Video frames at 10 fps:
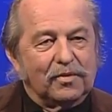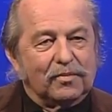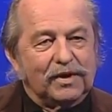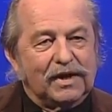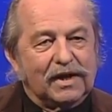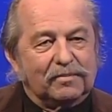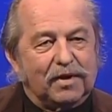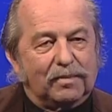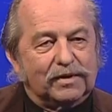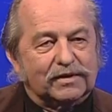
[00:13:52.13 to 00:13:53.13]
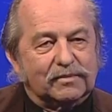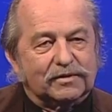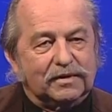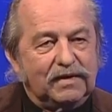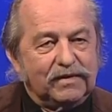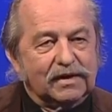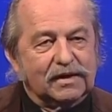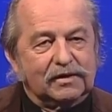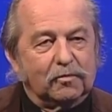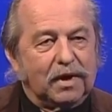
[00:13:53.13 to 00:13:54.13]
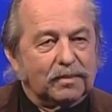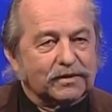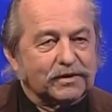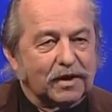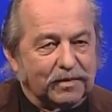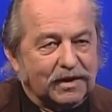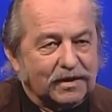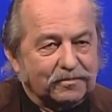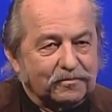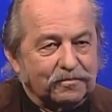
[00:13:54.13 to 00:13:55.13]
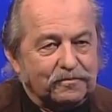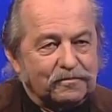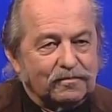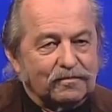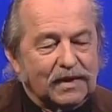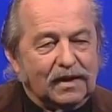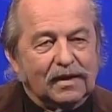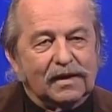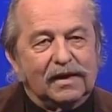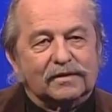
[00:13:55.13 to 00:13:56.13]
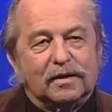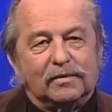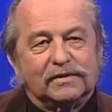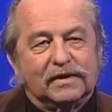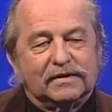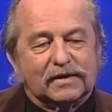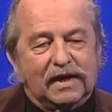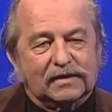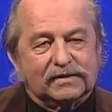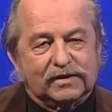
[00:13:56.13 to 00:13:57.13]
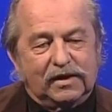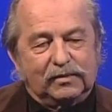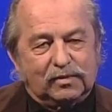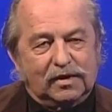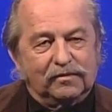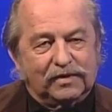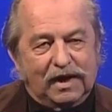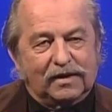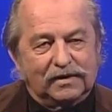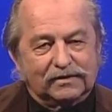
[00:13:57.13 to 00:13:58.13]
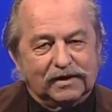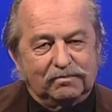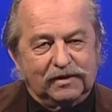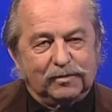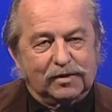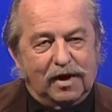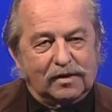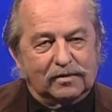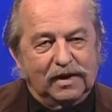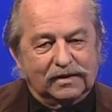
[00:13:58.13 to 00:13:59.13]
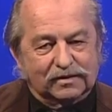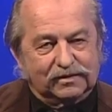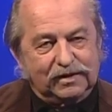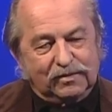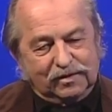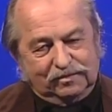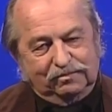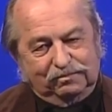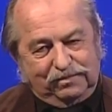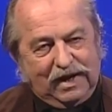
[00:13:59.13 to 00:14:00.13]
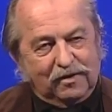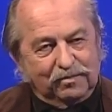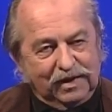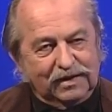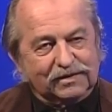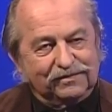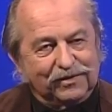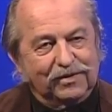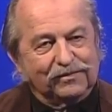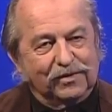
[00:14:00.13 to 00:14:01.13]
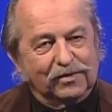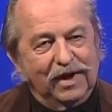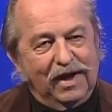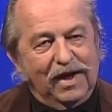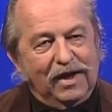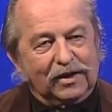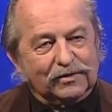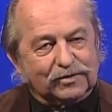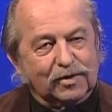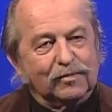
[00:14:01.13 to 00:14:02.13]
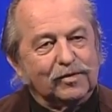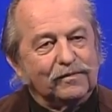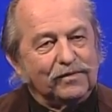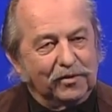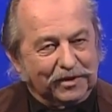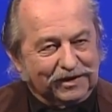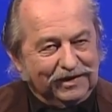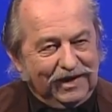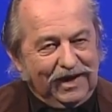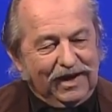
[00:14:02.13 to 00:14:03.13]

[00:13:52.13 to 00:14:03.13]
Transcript: where we had a population that was leaving and no population coming in. It's almost the exact same twelve counties that Mitch McConnell has a secret power base for, for conservative voting.